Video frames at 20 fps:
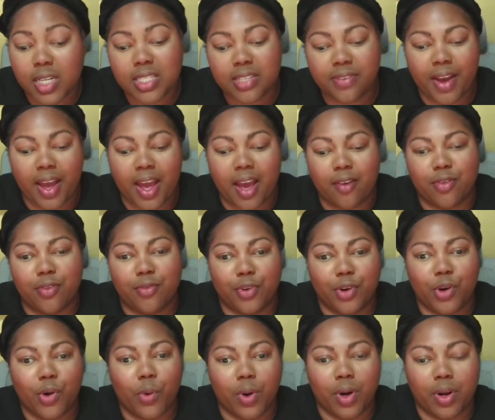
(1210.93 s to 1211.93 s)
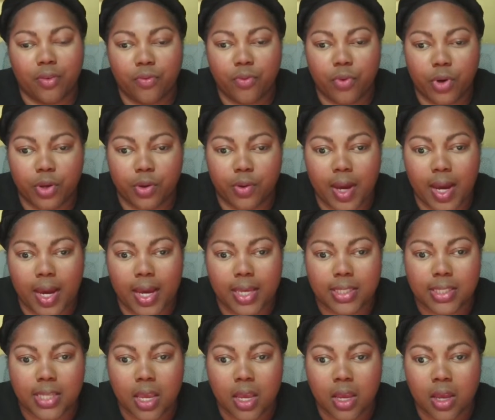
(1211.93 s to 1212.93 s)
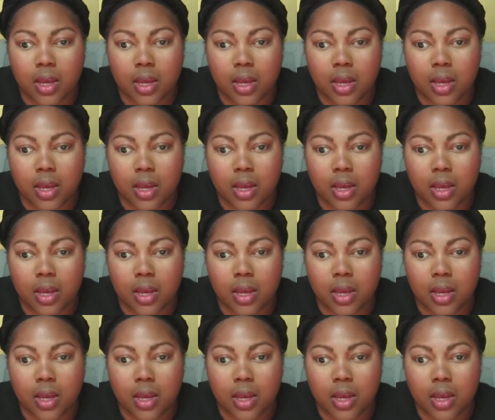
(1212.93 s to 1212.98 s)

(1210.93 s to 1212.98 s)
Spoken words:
to see if I have the recording for you guys.